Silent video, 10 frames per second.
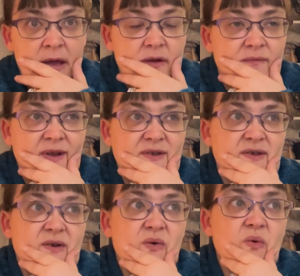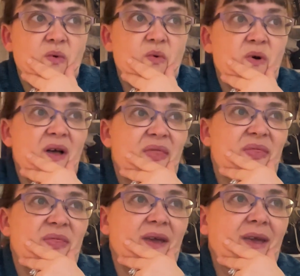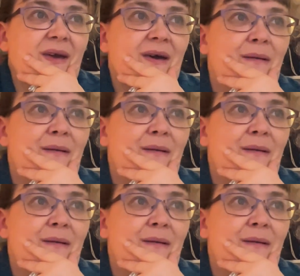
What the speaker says: and ready to go. I think